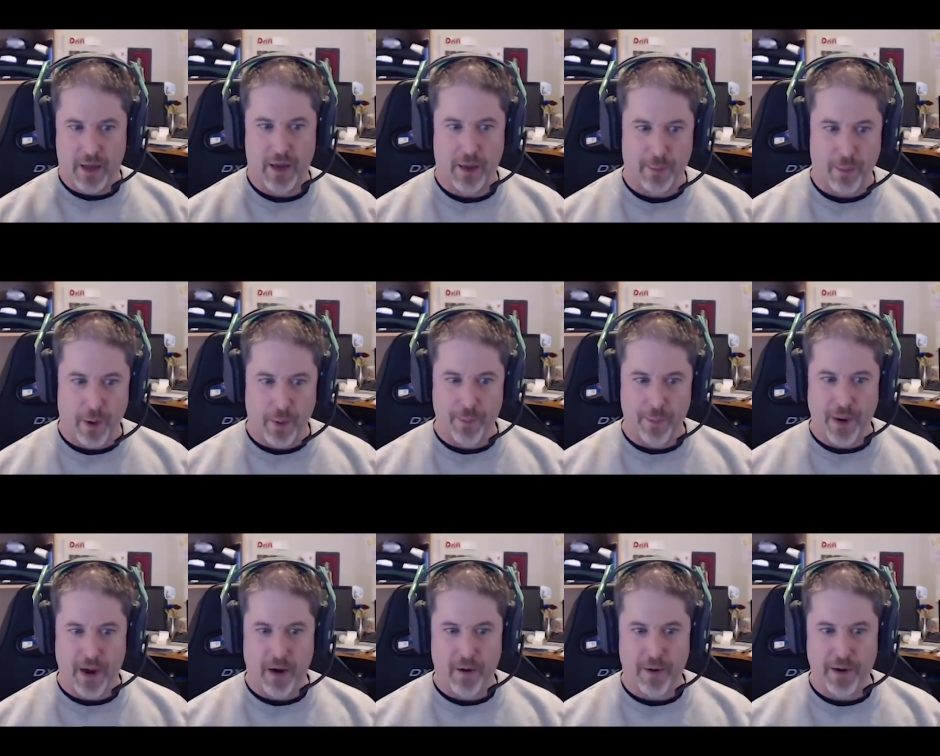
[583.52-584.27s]
a
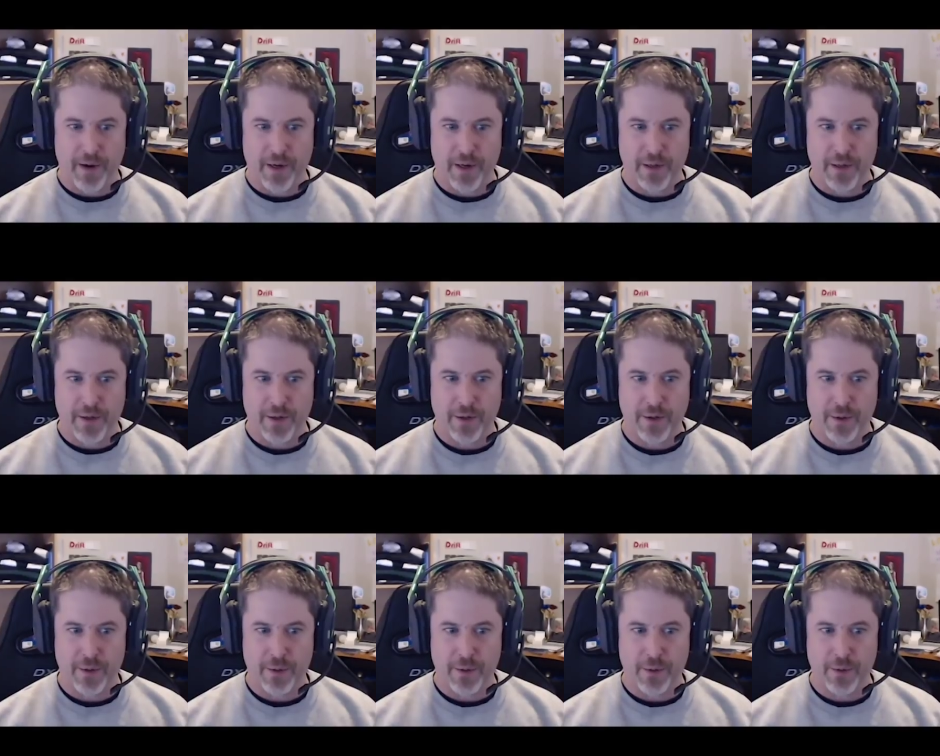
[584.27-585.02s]
barbarian
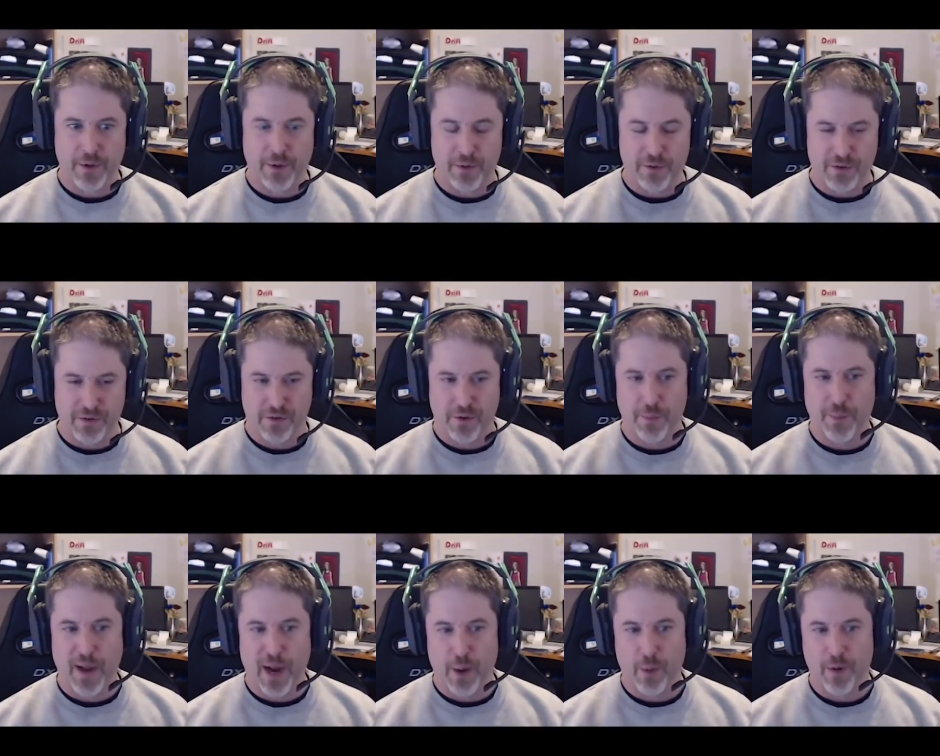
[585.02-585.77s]
who uses
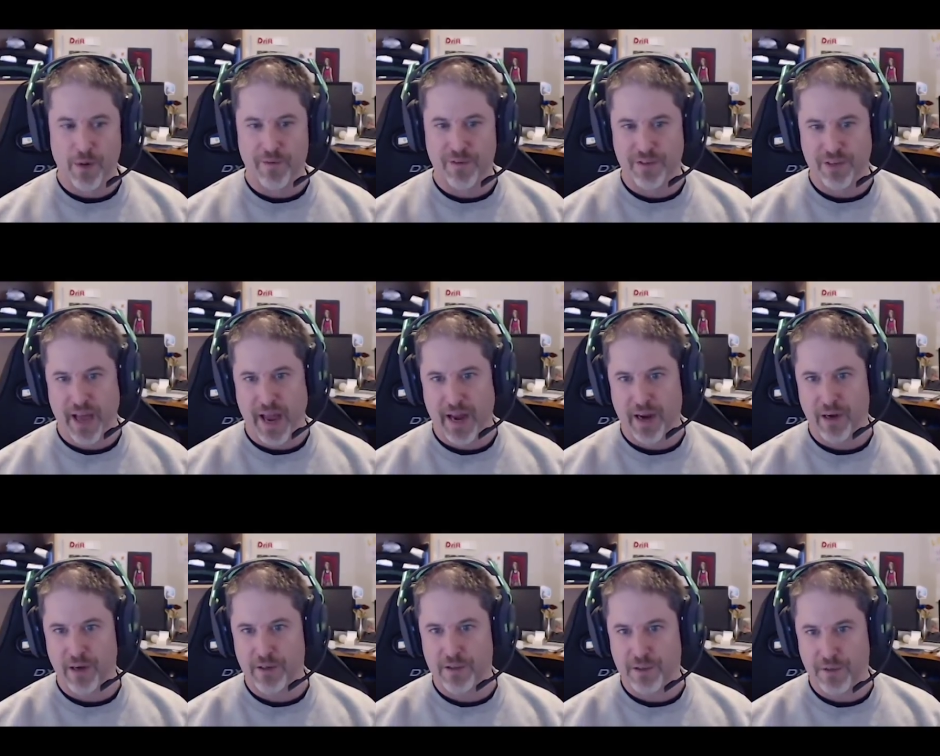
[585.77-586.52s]
the power of his
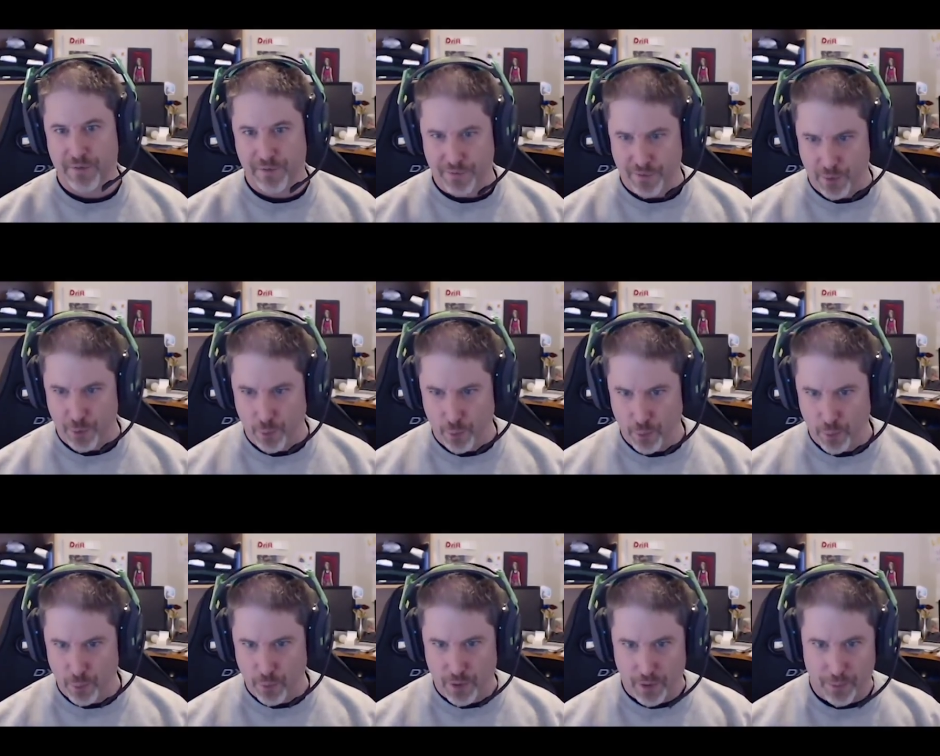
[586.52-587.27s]
anger to
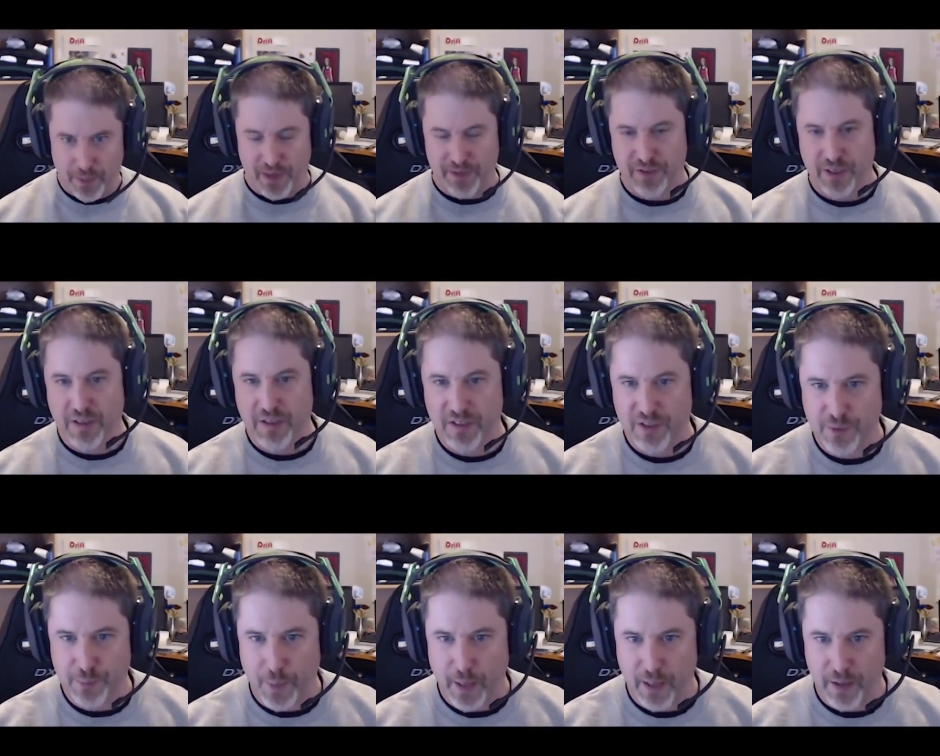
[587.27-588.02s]
fuel what are
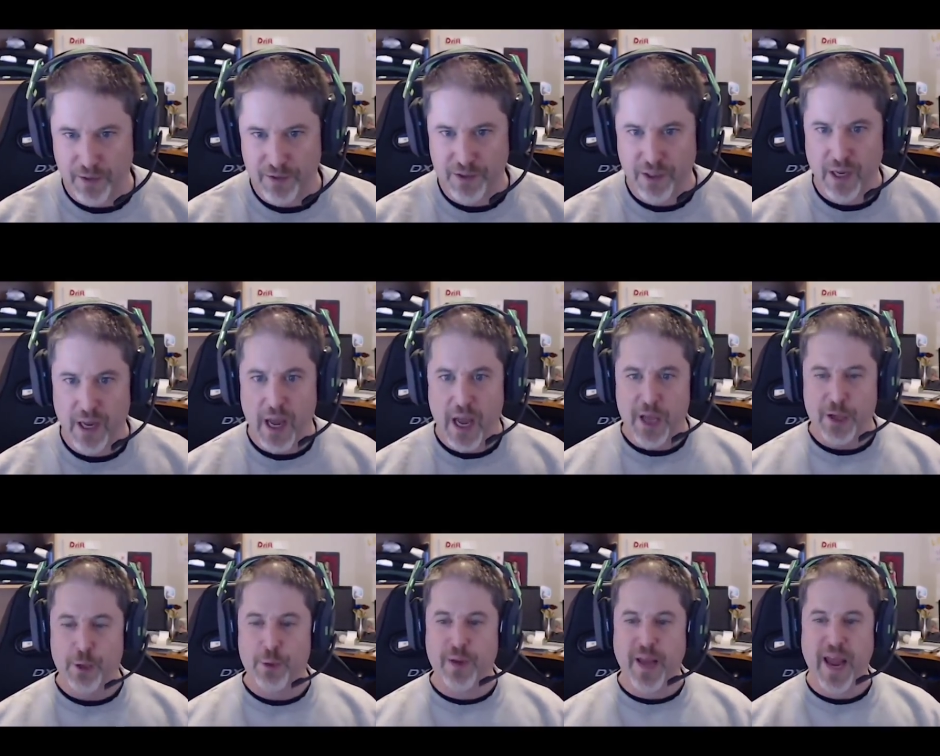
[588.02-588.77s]
basically spells.
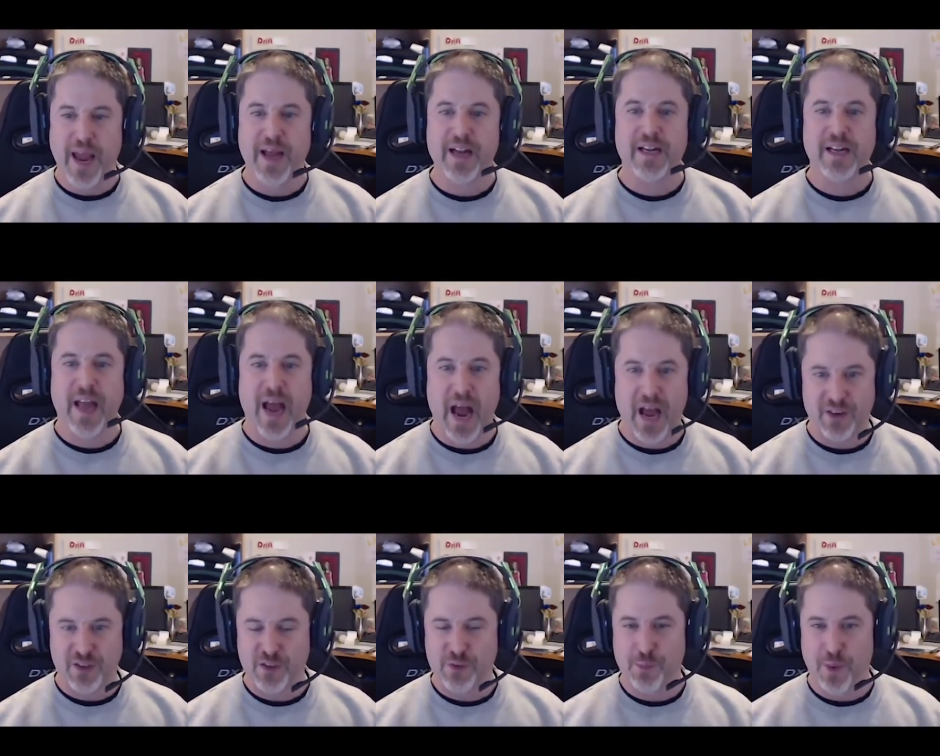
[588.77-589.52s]
You can't
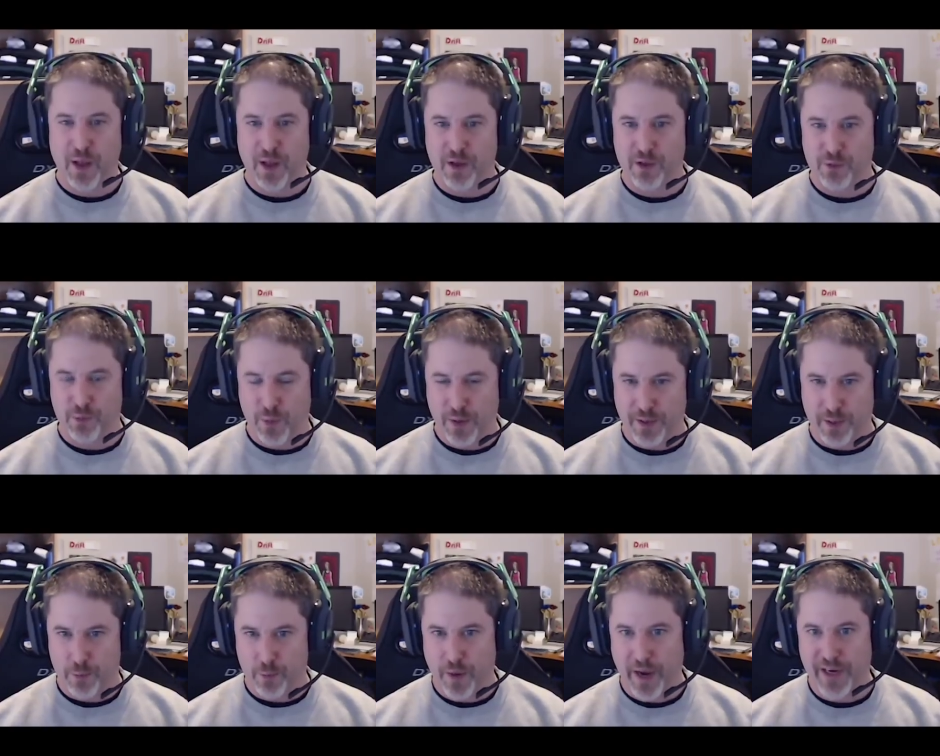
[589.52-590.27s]
cast spells
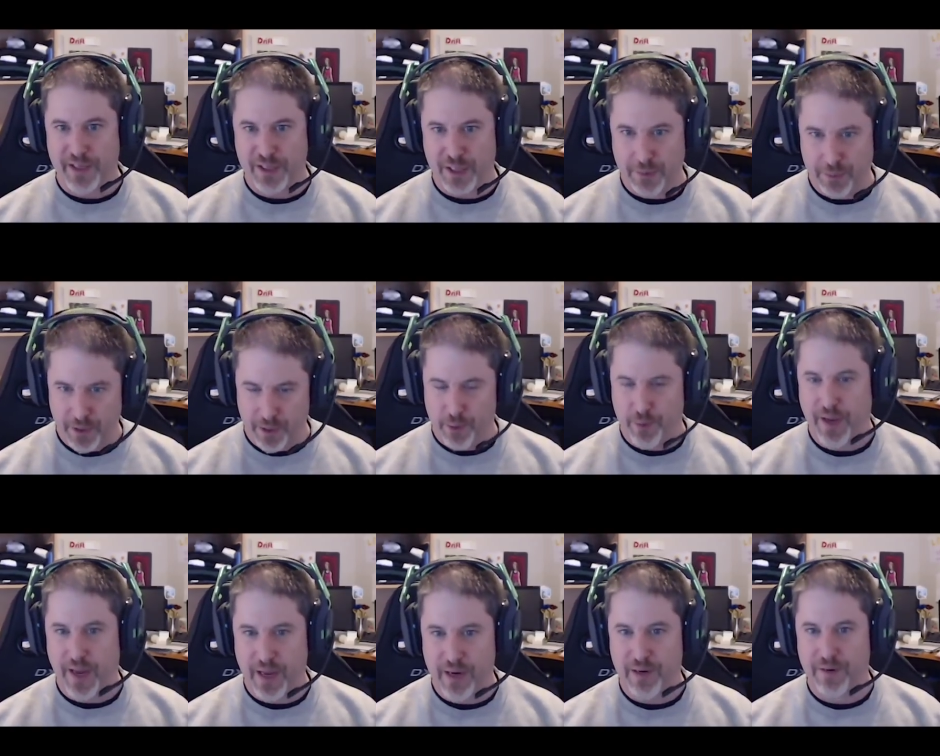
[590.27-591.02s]
when you're raging, but
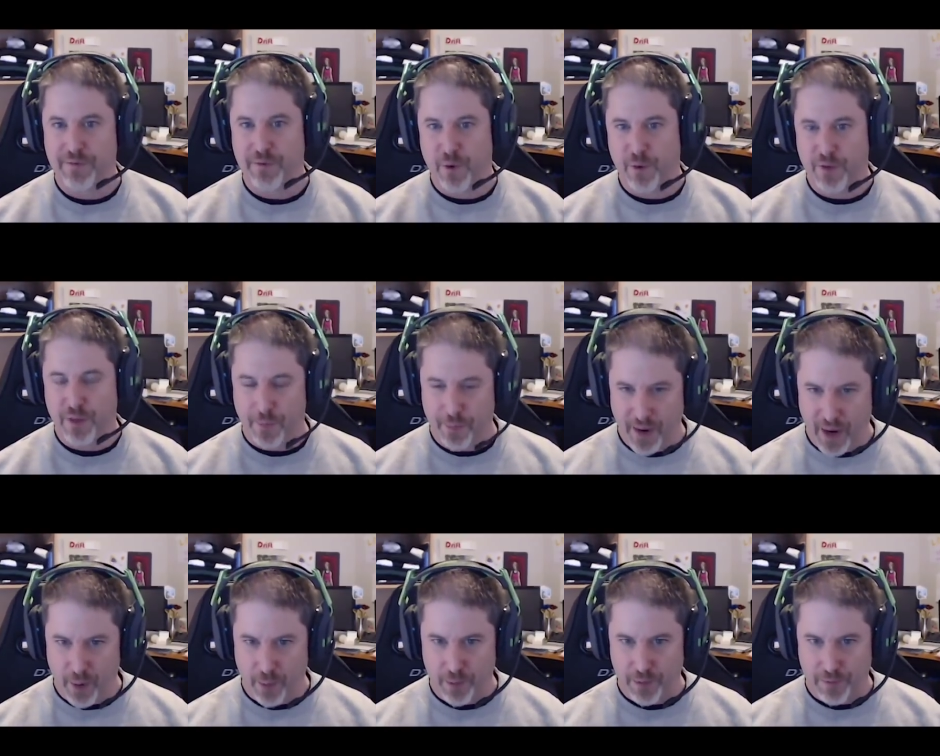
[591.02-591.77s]
you can invoke the
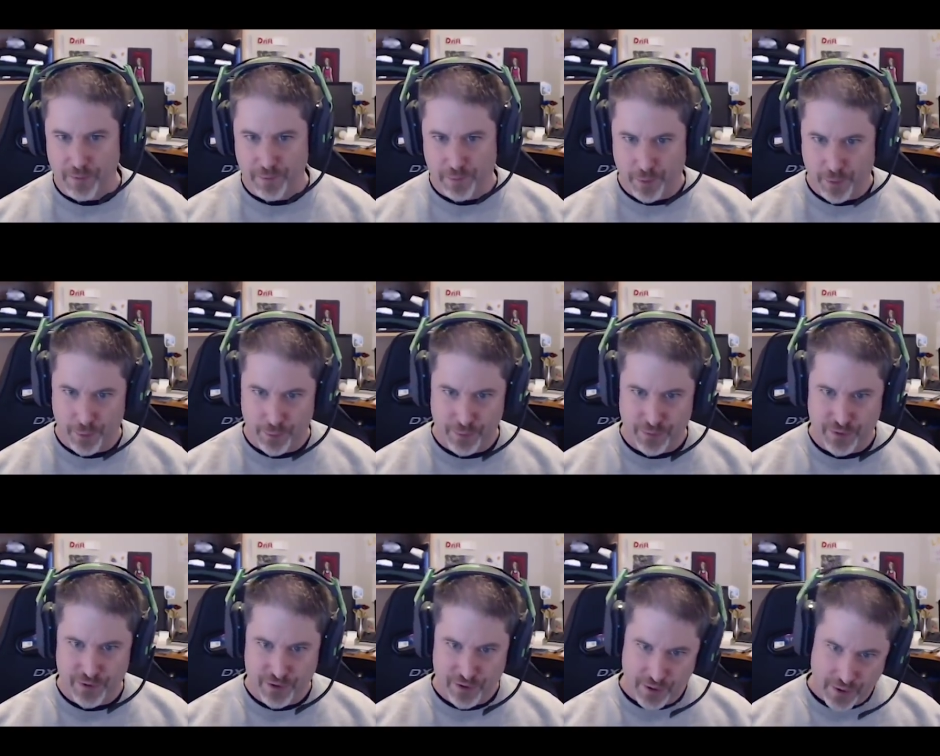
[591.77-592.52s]
power of
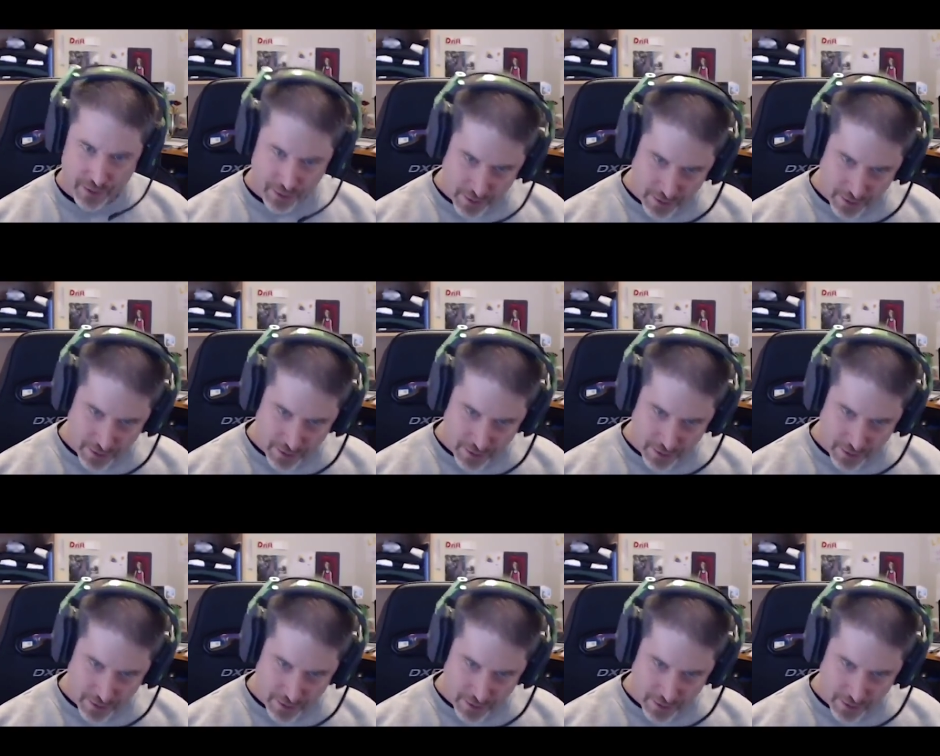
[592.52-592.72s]
runes,